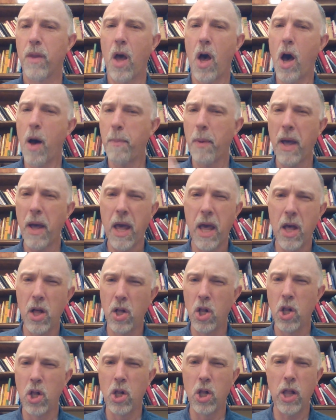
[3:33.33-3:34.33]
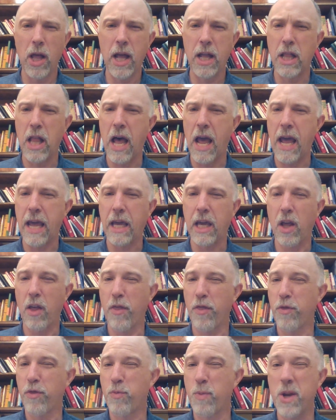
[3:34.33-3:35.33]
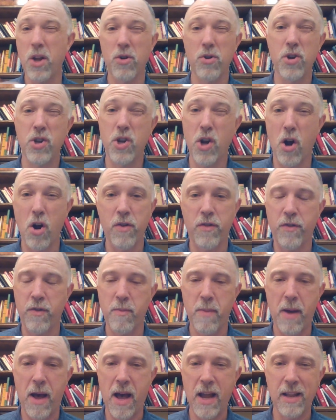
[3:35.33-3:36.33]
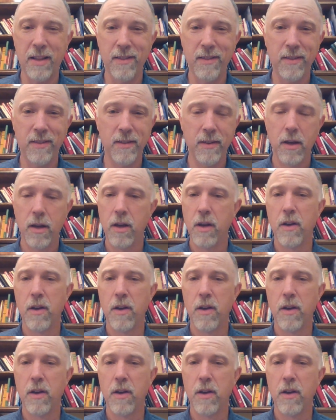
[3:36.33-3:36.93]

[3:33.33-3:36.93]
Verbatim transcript: up a hill and like 300 yards from Hines.